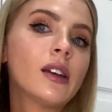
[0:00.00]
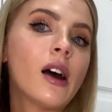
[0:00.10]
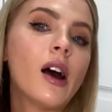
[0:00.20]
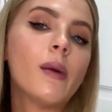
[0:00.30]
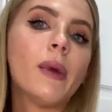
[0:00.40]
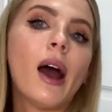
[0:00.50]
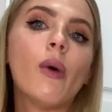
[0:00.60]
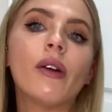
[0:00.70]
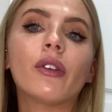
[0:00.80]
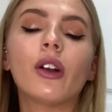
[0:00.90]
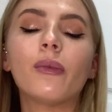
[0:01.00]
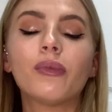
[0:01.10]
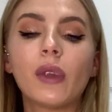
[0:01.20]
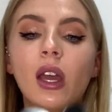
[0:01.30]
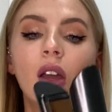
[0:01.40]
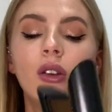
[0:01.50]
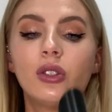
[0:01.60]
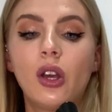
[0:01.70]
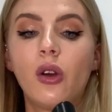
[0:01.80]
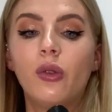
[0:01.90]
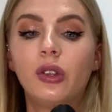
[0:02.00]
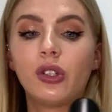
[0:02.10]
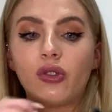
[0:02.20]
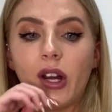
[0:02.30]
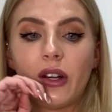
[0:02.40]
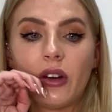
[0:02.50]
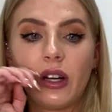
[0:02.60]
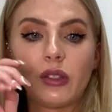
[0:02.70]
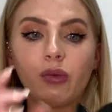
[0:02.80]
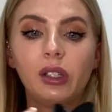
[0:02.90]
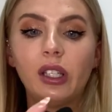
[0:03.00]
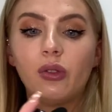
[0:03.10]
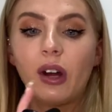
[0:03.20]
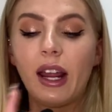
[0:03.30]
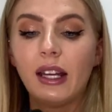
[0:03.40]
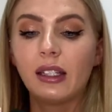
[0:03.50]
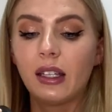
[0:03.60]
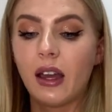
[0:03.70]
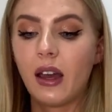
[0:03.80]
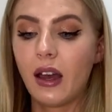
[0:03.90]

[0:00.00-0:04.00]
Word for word: um, however so the straightener is really great